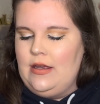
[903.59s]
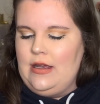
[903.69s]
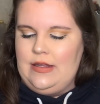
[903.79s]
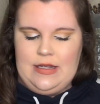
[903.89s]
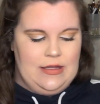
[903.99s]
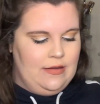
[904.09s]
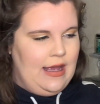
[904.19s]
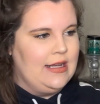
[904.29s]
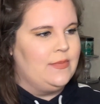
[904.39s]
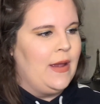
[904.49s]
And then the
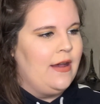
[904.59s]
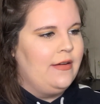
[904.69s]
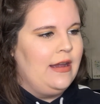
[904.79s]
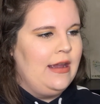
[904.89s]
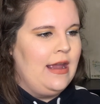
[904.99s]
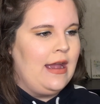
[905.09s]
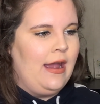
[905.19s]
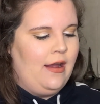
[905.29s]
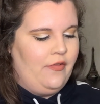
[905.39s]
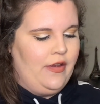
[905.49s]
last palette I
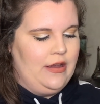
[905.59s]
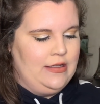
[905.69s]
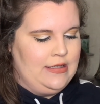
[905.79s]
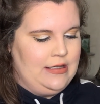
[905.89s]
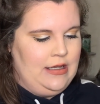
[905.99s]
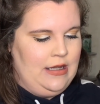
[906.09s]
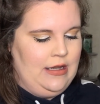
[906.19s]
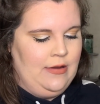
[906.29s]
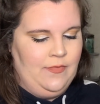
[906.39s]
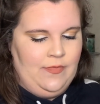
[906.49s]
have is the